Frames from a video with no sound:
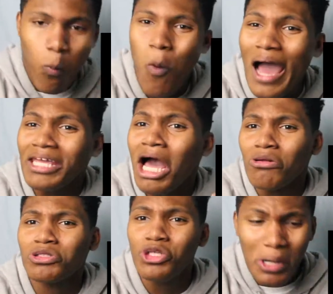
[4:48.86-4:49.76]
Why do
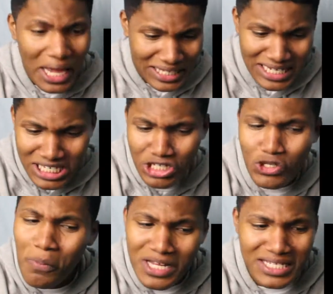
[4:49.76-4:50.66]
y'all do that? That's the
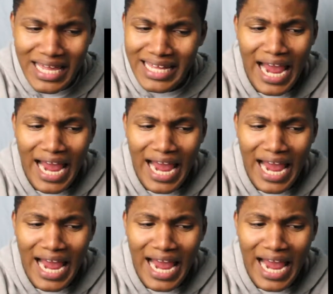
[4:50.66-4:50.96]
stupidest thing.